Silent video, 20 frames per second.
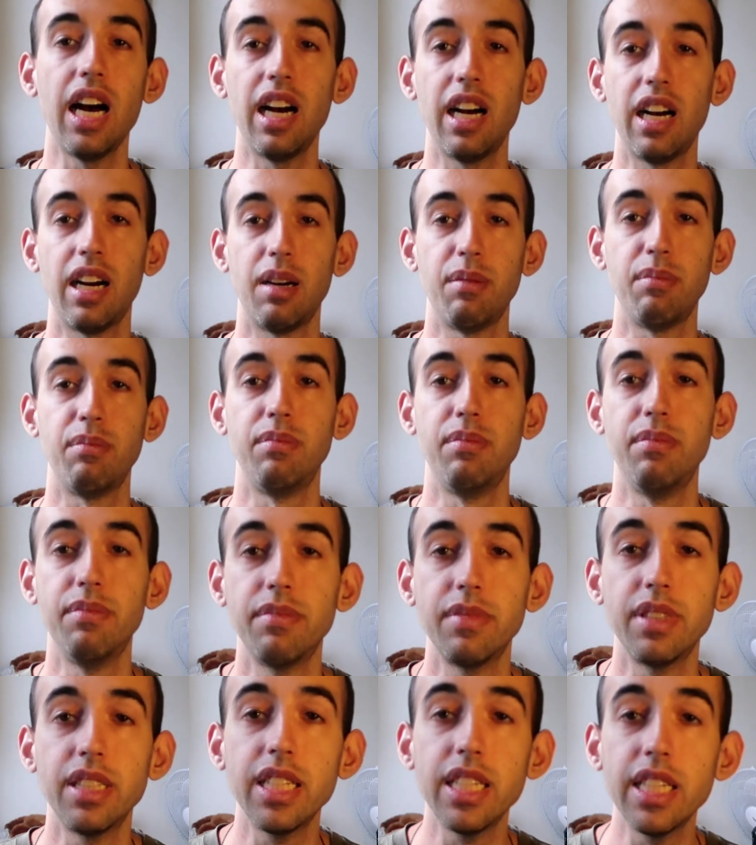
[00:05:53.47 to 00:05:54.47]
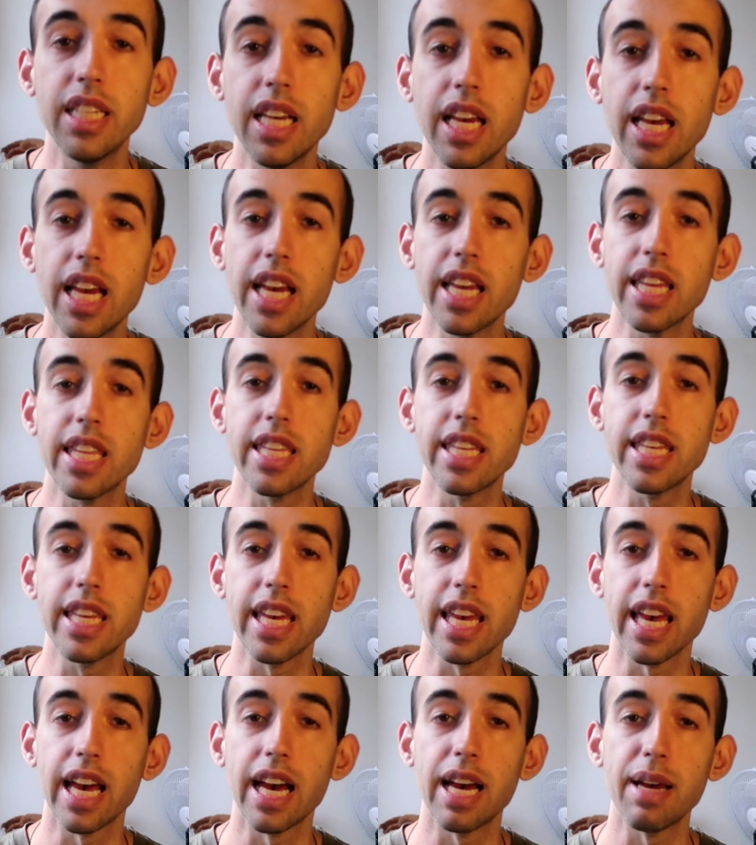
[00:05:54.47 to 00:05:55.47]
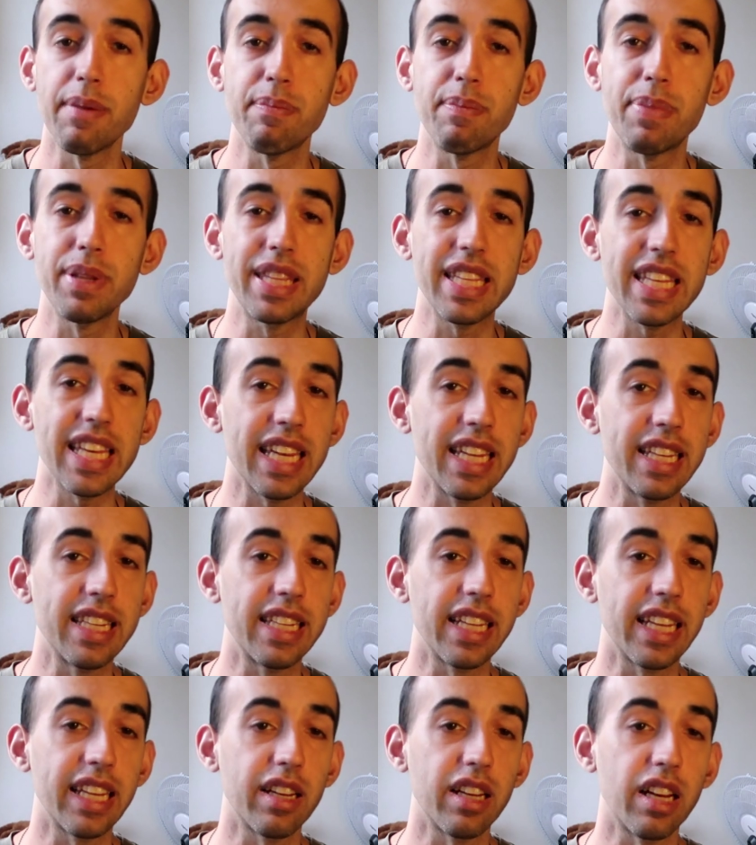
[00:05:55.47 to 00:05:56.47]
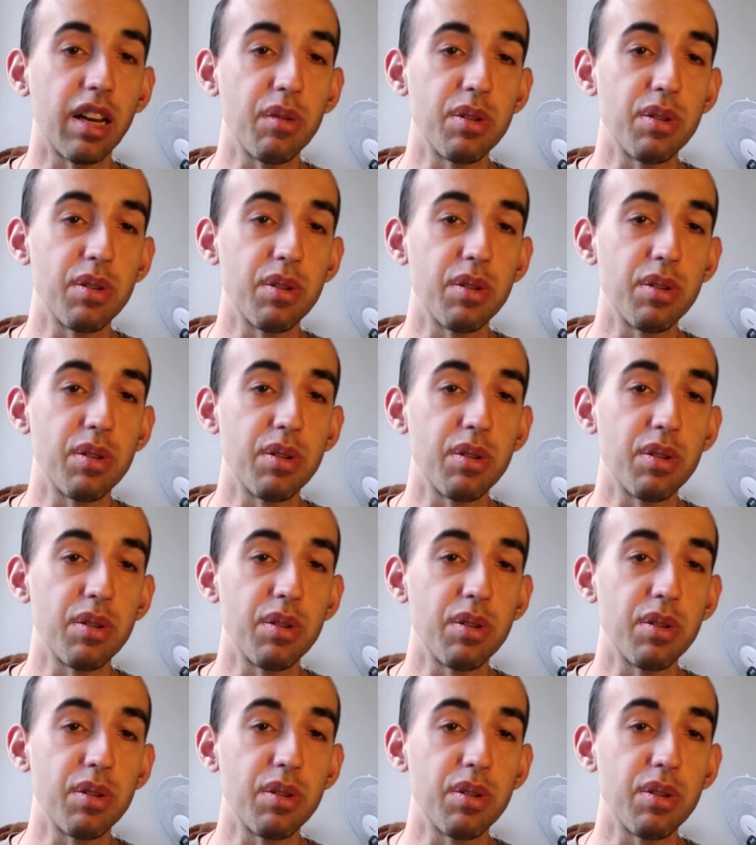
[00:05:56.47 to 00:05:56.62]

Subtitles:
But the ending,